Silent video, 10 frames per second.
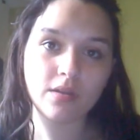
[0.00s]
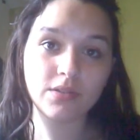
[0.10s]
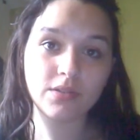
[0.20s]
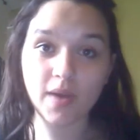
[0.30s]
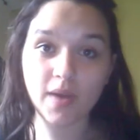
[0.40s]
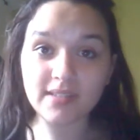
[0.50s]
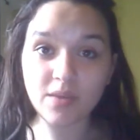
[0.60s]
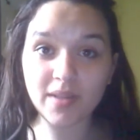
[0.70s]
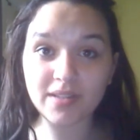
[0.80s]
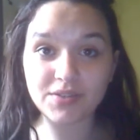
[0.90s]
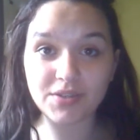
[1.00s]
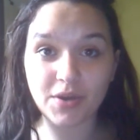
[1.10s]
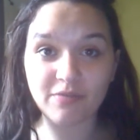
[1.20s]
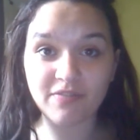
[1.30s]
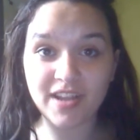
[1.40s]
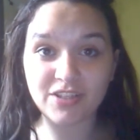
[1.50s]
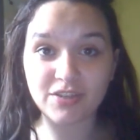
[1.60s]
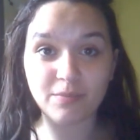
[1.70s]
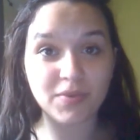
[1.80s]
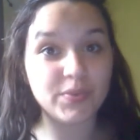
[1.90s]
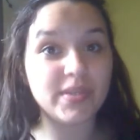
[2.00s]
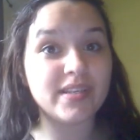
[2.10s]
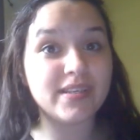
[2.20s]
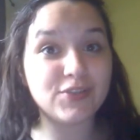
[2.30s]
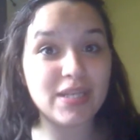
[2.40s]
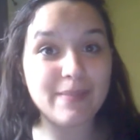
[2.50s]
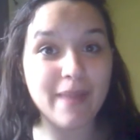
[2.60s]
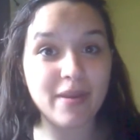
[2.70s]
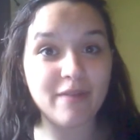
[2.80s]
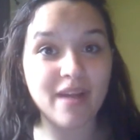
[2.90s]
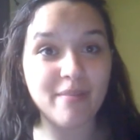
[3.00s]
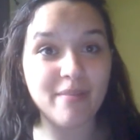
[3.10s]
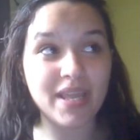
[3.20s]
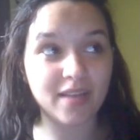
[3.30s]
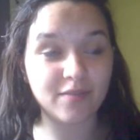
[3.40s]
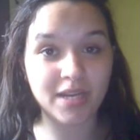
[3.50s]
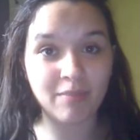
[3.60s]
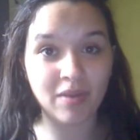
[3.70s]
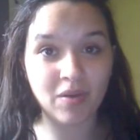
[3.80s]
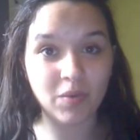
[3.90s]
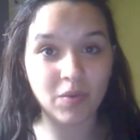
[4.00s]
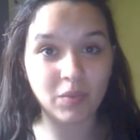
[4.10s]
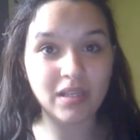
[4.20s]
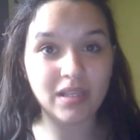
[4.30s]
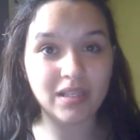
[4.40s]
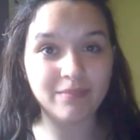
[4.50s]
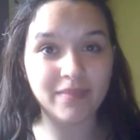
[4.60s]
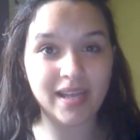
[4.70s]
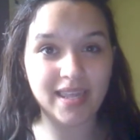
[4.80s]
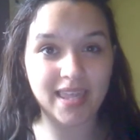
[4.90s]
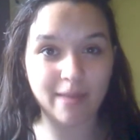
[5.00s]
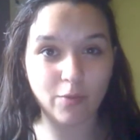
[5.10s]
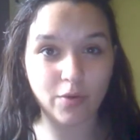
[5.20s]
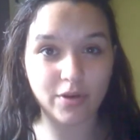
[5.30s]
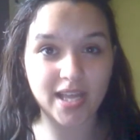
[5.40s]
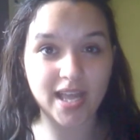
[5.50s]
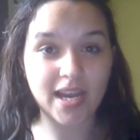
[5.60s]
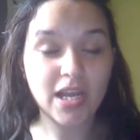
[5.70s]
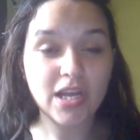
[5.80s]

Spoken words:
So as I went to go find your most recent edition of Babbity Rabbity and write my own, my camcorder died.